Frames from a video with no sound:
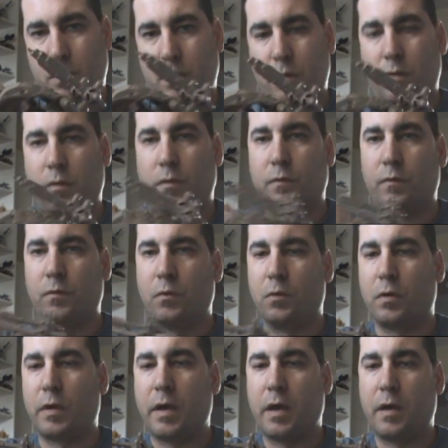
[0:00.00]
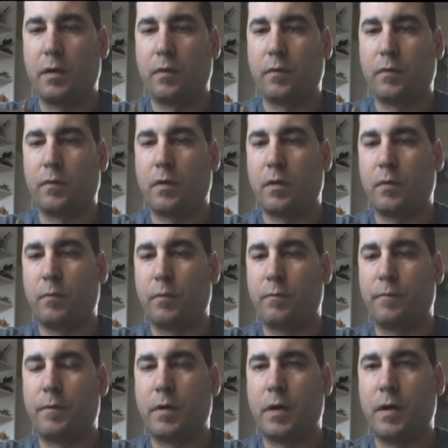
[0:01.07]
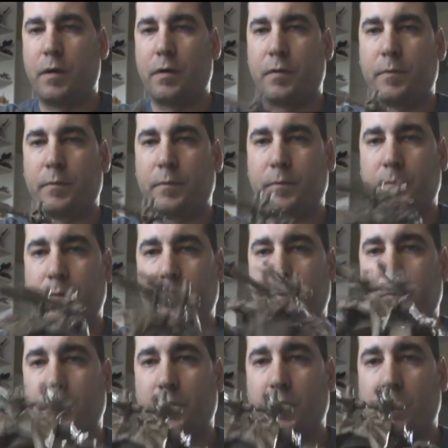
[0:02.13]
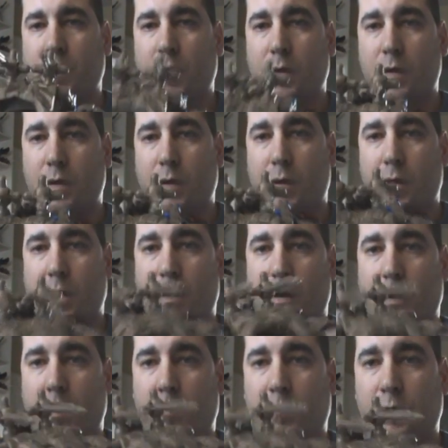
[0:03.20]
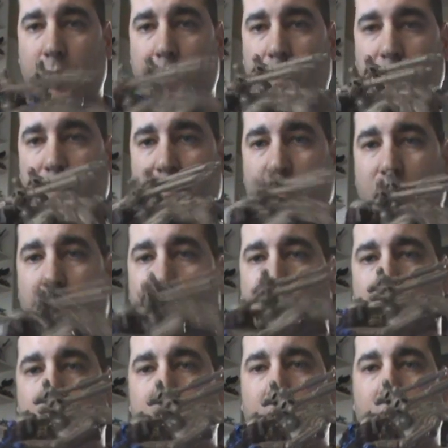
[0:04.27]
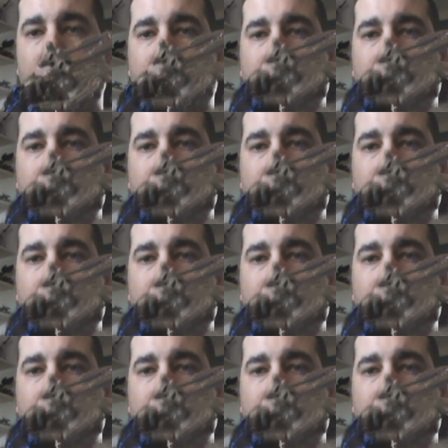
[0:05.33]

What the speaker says: these dual cannons that would fire. So I think it's pretty cool that you can